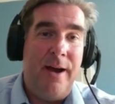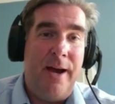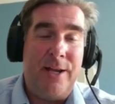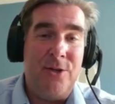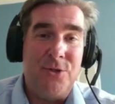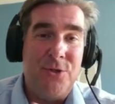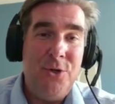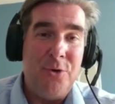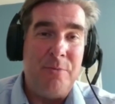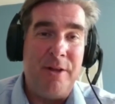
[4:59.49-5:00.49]
I can
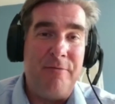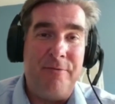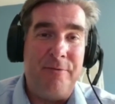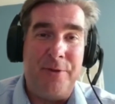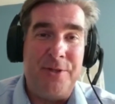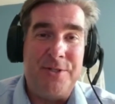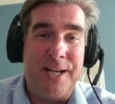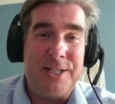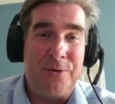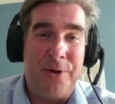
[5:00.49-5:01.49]
assume that with this
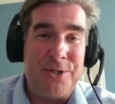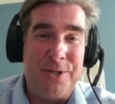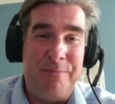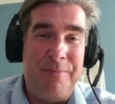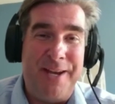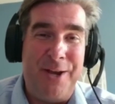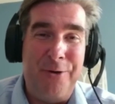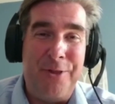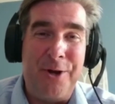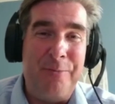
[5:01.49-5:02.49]
next question, it may
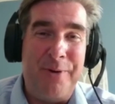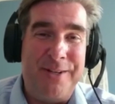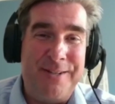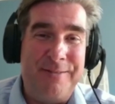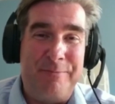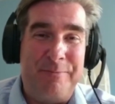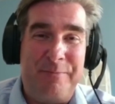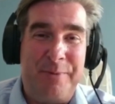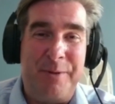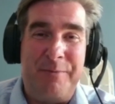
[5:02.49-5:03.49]
go there, but
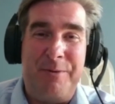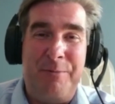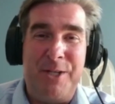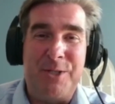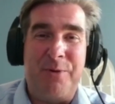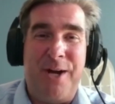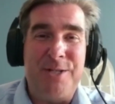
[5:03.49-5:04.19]
you may surprise